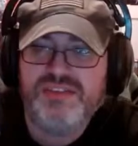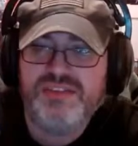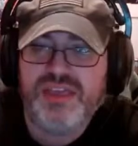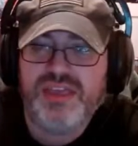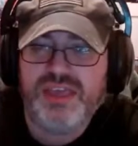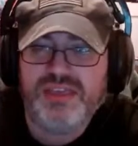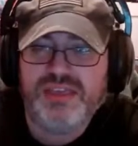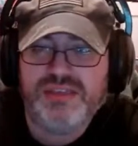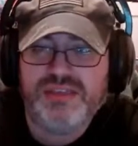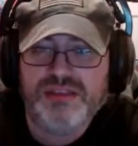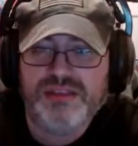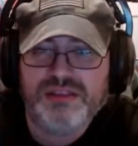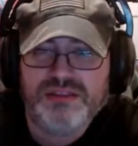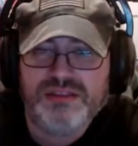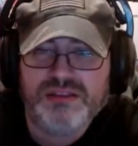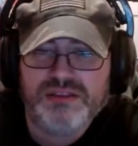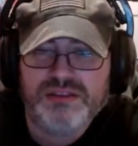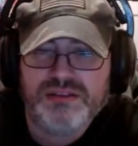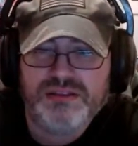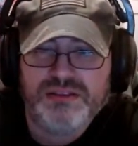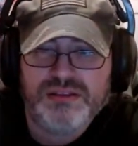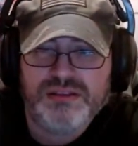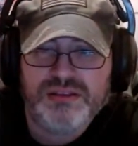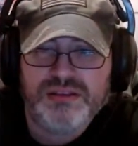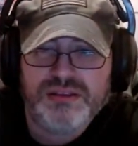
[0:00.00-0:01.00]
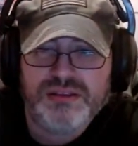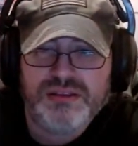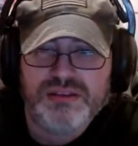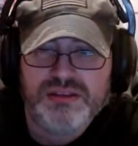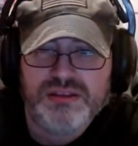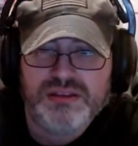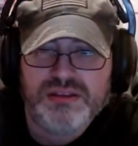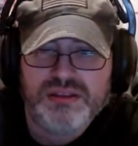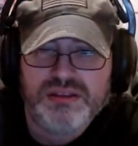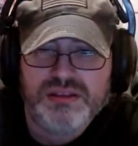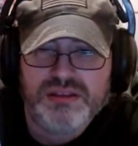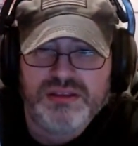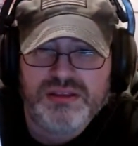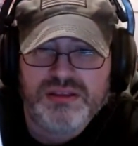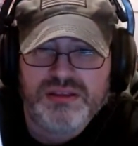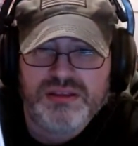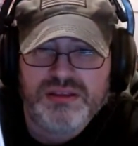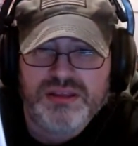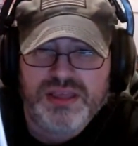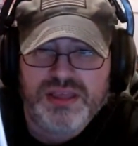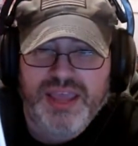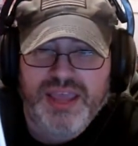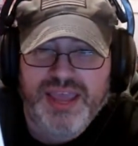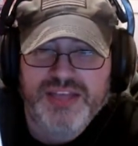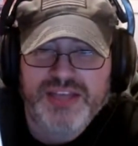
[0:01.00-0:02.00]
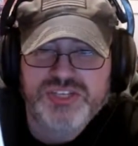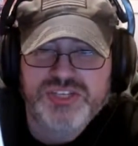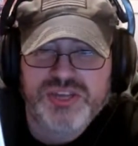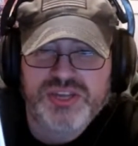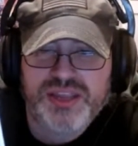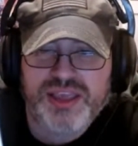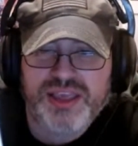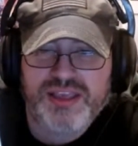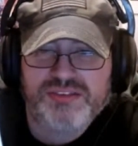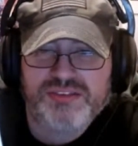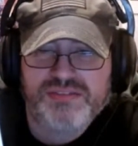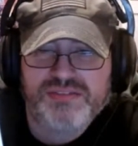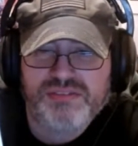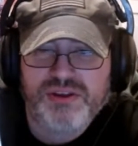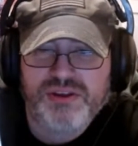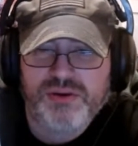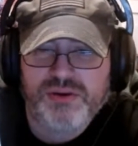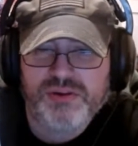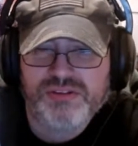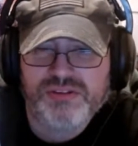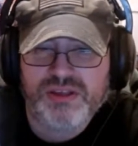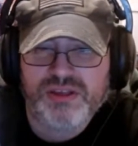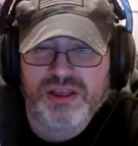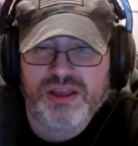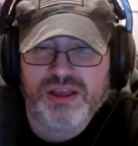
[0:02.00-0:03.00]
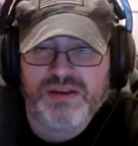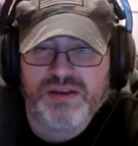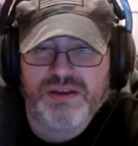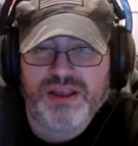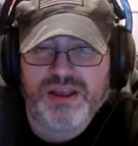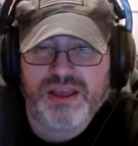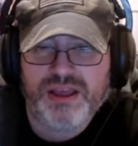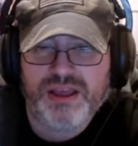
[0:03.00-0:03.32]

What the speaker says: like, Ashley asked if there was ever